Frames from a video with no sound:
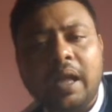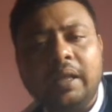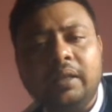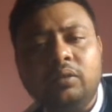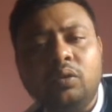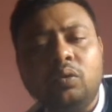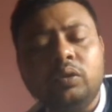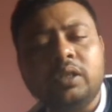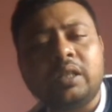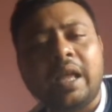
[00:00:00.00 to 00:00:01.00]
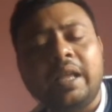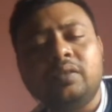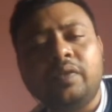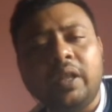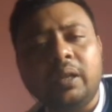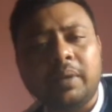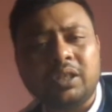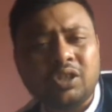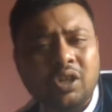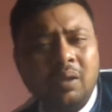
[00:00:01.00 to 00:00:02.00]
I know this line very
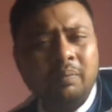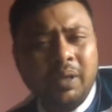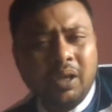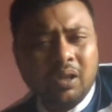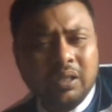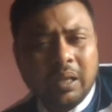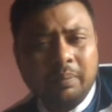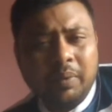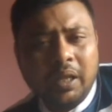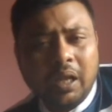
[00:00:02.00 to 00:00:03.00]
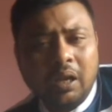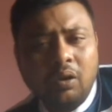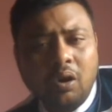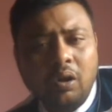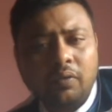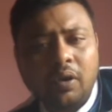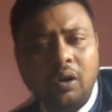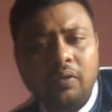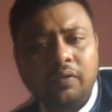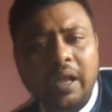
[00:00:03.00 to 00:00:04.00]
much because I play a lot of
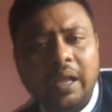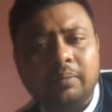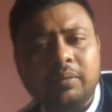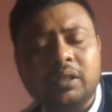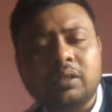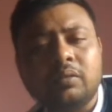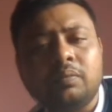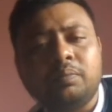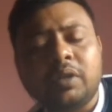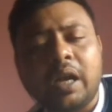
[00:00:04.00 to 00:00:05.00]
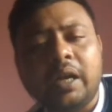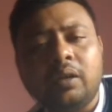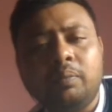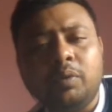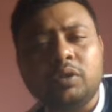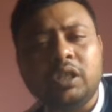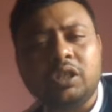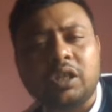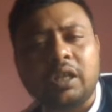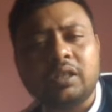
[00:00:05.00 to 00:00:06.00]
time this kind of
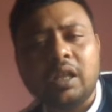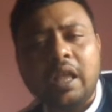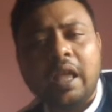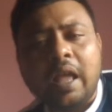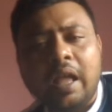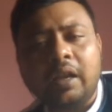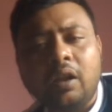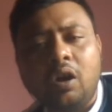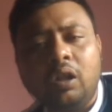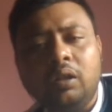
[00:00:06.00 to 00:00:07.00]
positions and all.